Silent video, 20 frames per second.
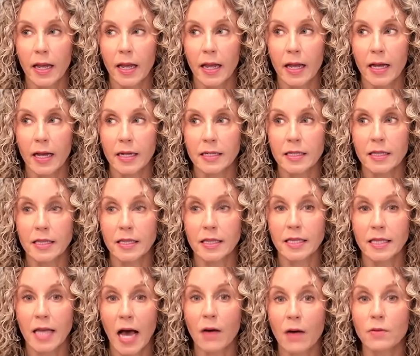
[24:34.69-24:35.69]

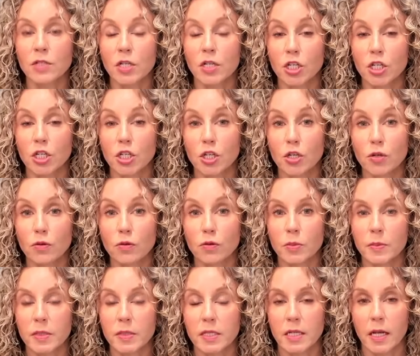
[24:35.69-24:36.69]
And that was a
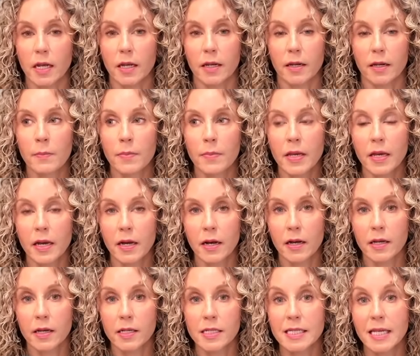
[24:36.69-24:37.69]
huge mistake
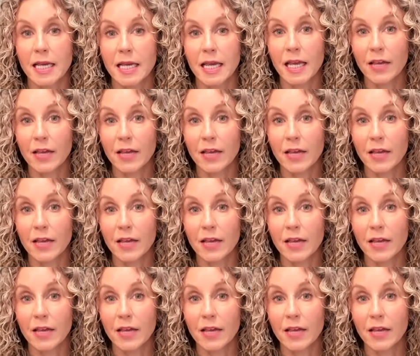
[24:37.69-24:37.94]
because